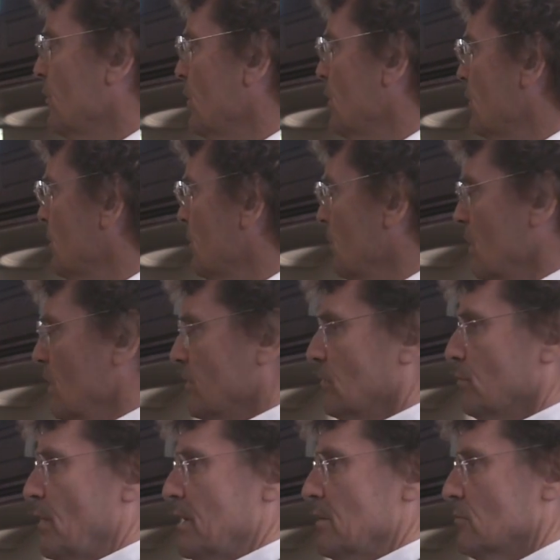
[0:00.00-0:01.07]
that a
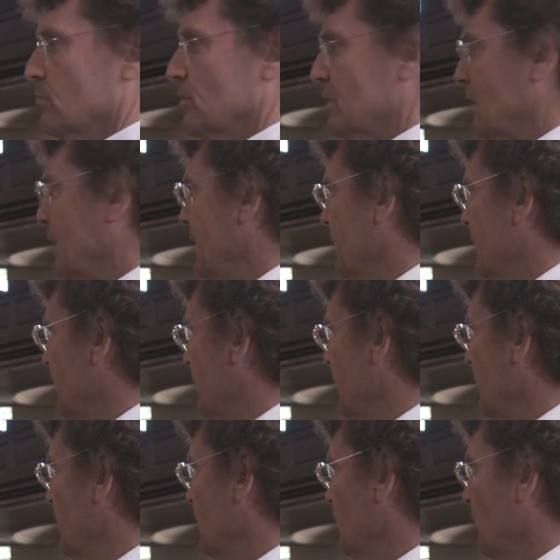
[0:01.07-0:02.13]
space was cleared
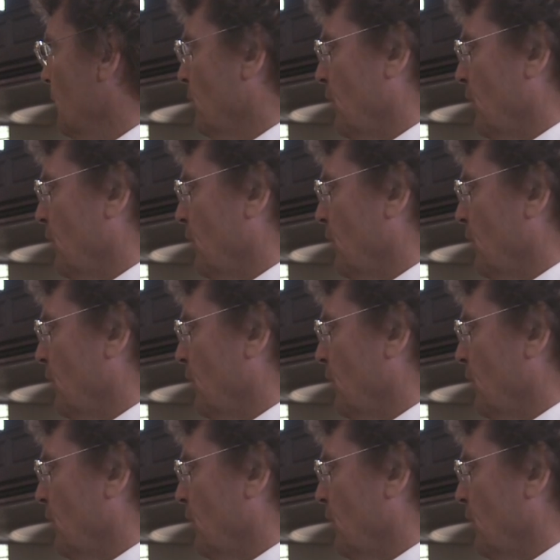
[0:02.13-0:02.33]
here for